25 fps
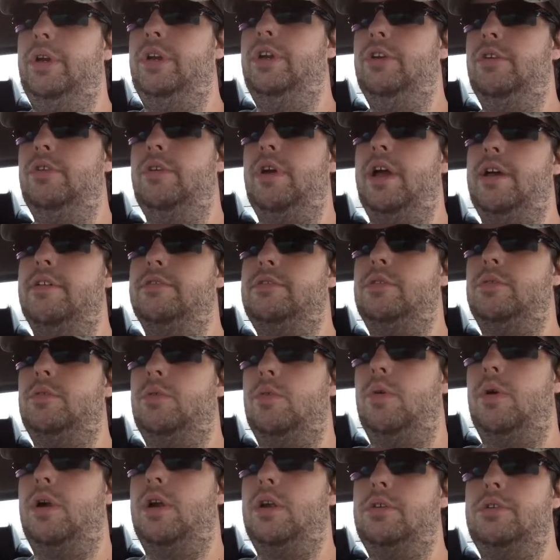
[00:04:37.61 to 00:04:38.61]
We do have
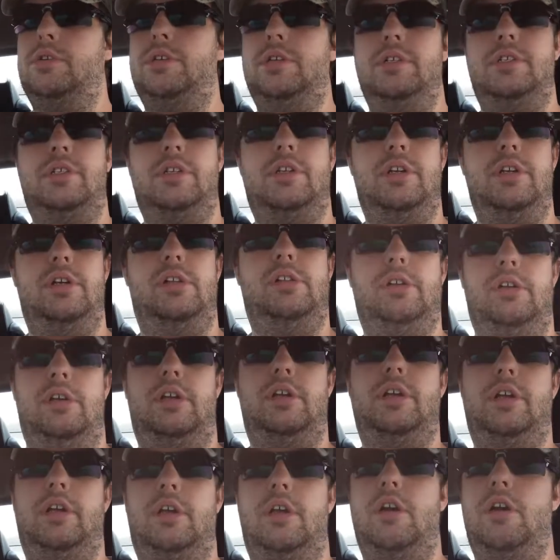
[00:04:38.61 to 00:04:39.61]
some quirks that still
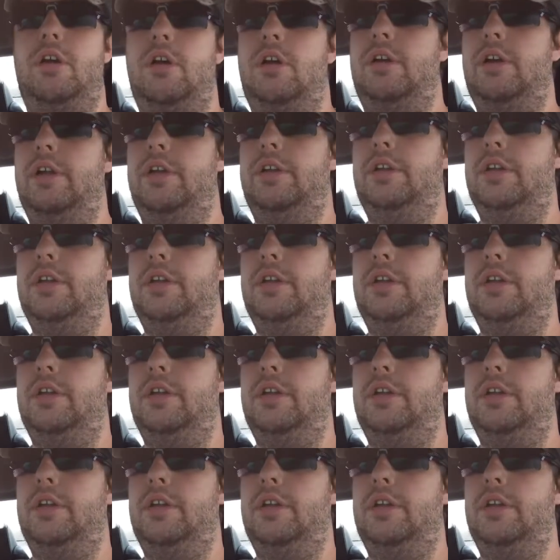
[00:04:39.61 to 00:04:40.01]
are in the car.